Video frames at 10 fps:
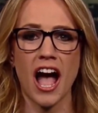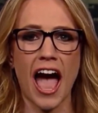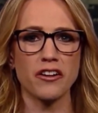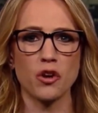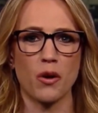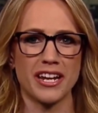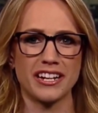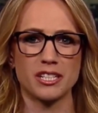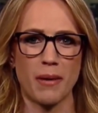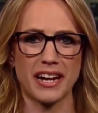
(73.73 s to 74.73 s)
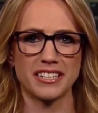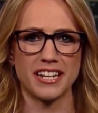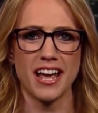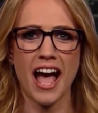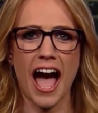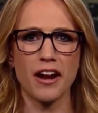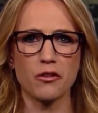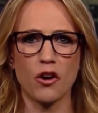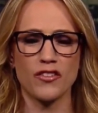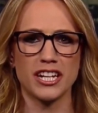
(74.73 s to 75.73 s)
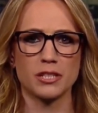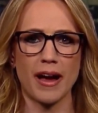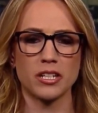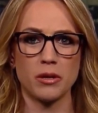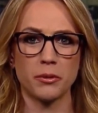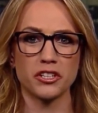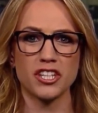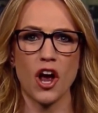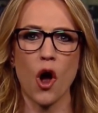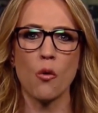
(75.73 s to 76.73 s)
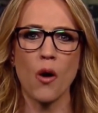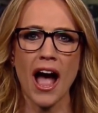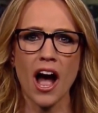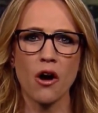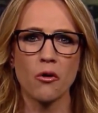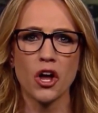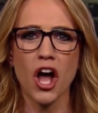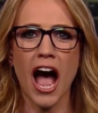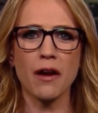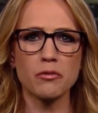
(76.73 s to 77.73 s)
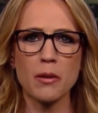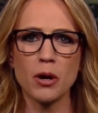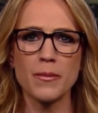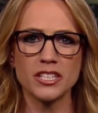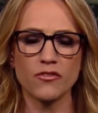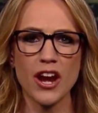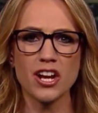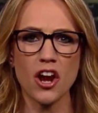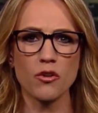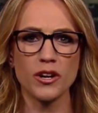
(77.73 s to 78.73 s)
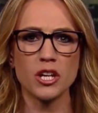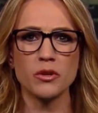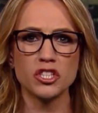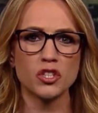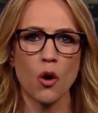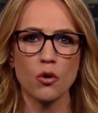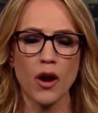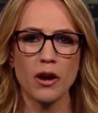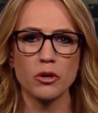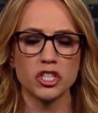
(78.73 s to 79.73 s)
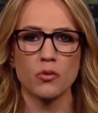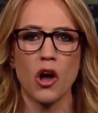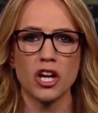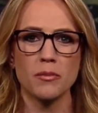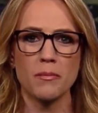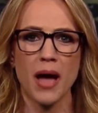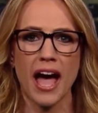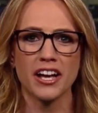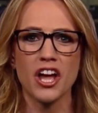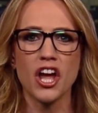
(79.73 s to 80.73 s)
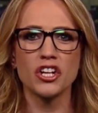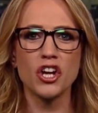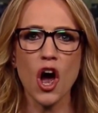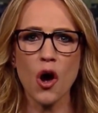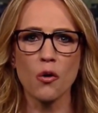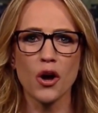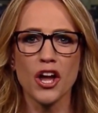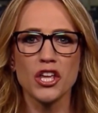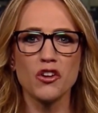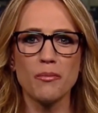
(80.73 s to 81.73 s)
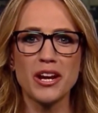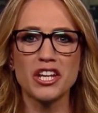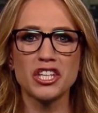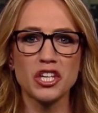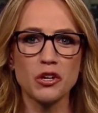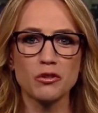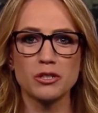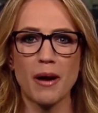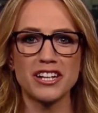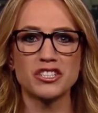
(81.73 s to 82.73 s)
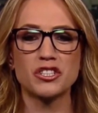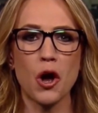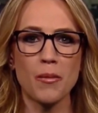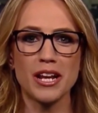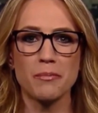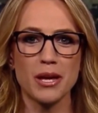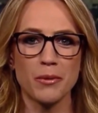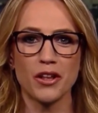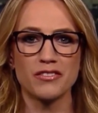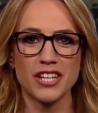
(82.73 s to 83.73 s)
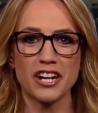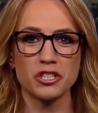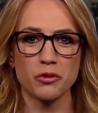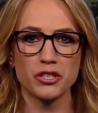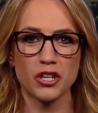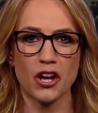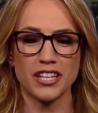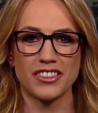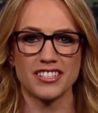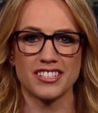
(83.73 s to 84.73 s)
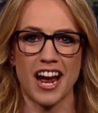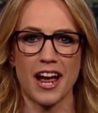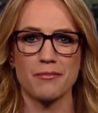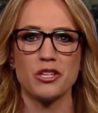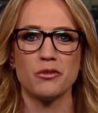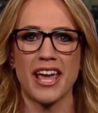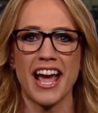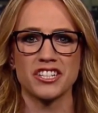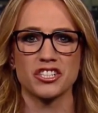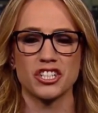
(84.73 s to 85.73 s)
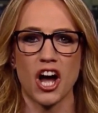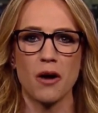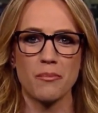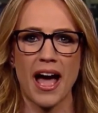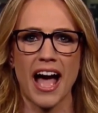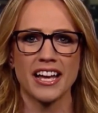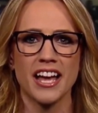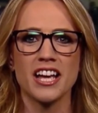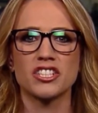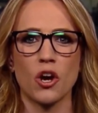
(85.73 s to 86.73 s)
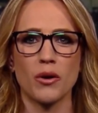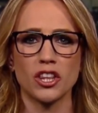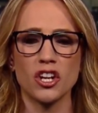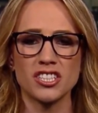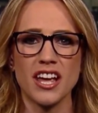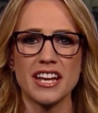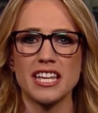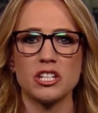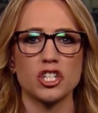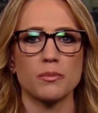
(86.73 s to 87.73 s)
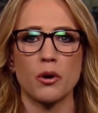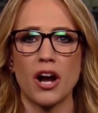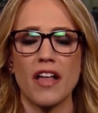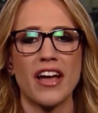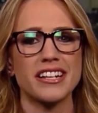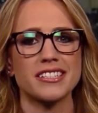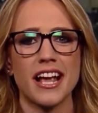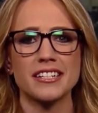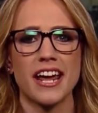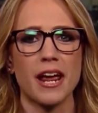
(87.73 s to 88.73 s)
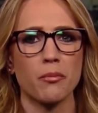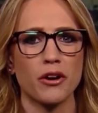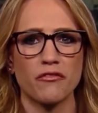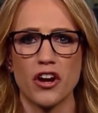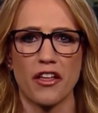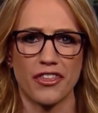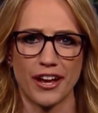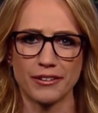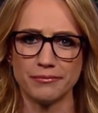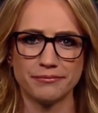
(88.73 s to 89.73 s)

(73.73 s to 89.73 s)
I don't know what he expected. I don't know if he expected people to say, oh, wow, I remember him as Frank Underwood. He was so great. We should welcome him back. No, you've been accused by so many people of sexual assault at this time. You can't just come back. So it looks like he just put on that Santa apron for nothing.